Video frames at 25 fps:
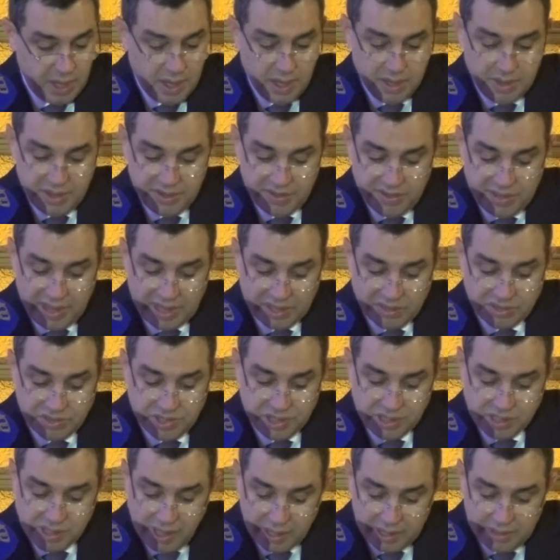This has
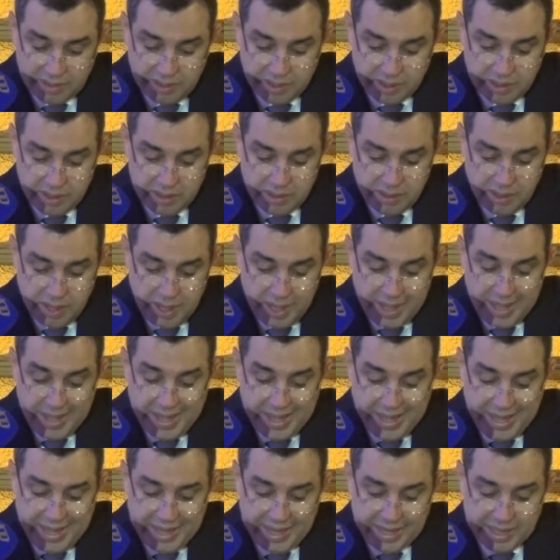resulted
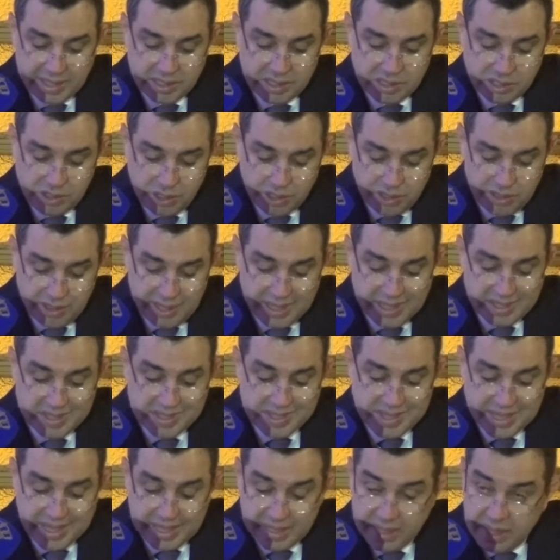in exerting
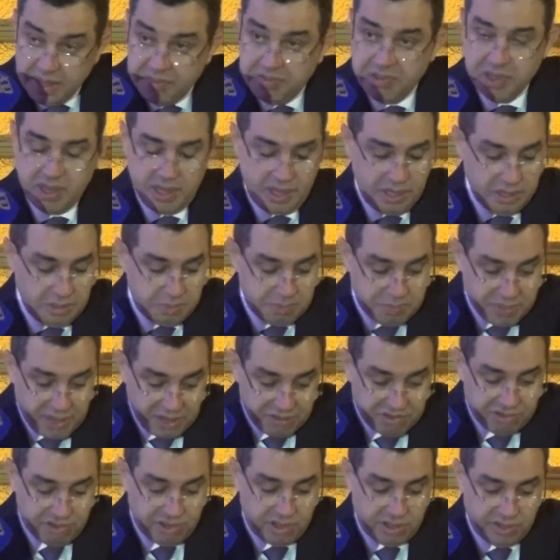significant
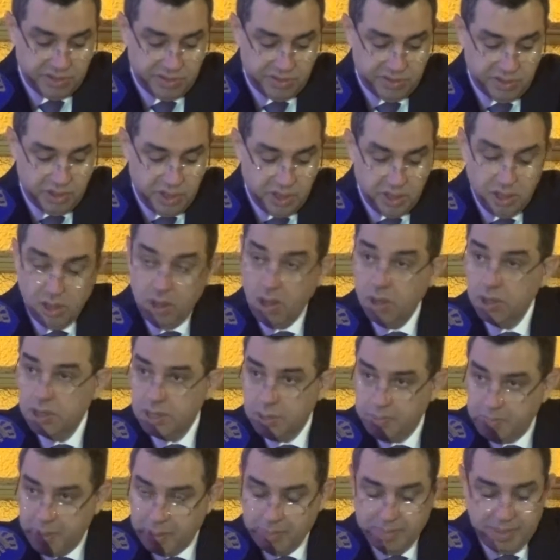pressures on
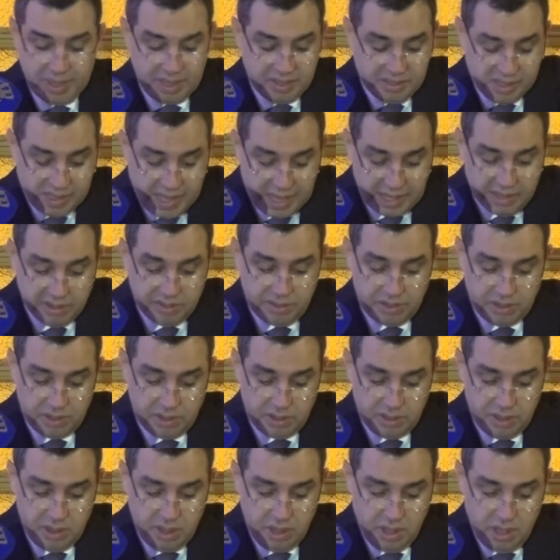the public sector,
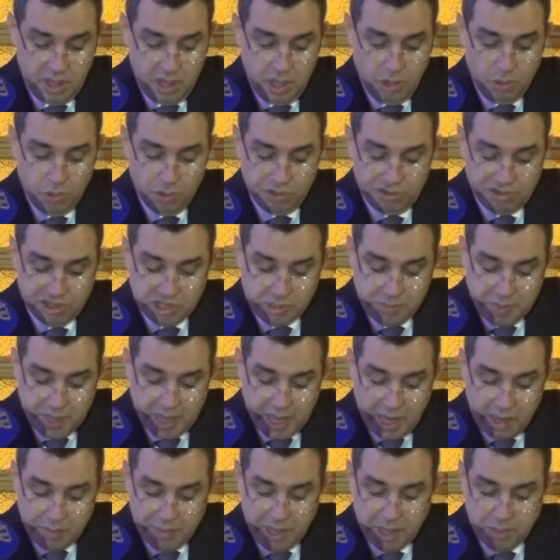which is
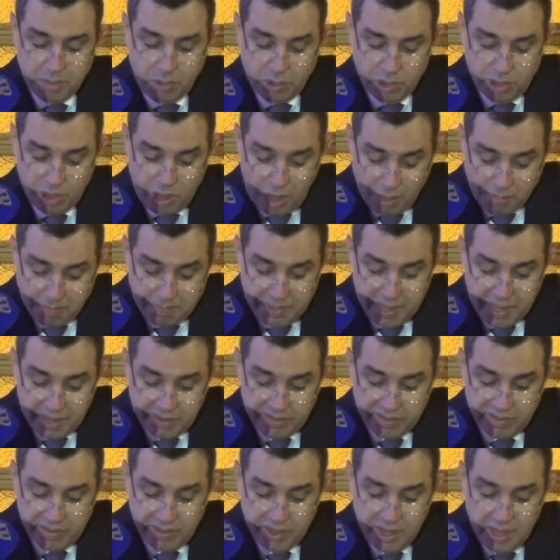becoming more
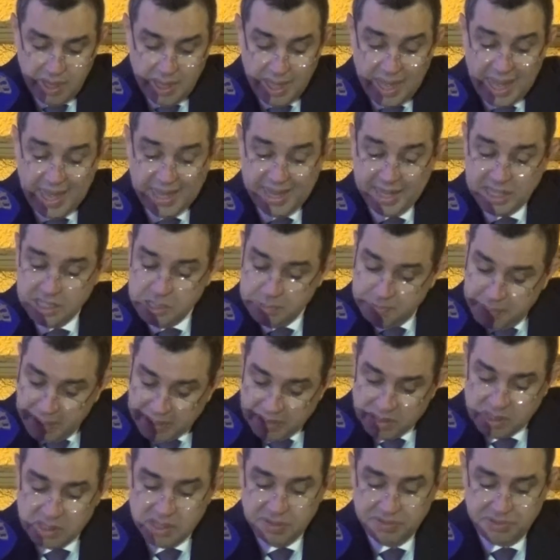complex and
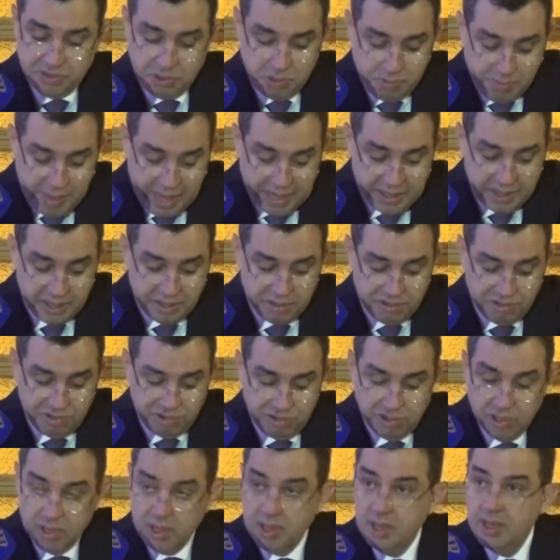expensive to
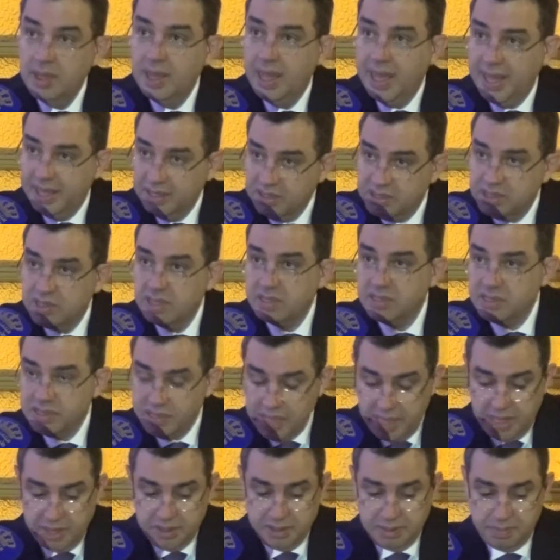manage and
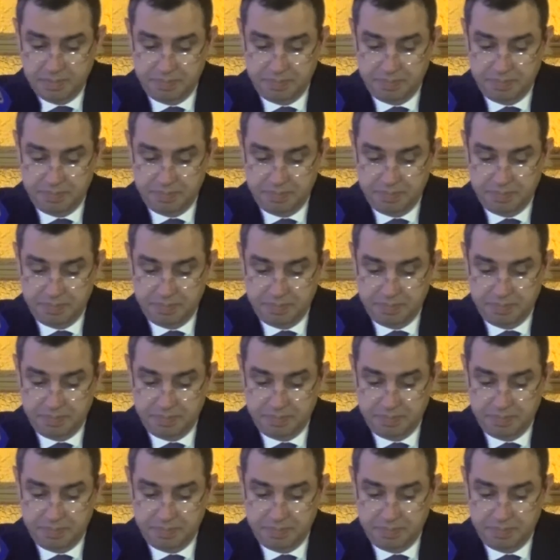sustain.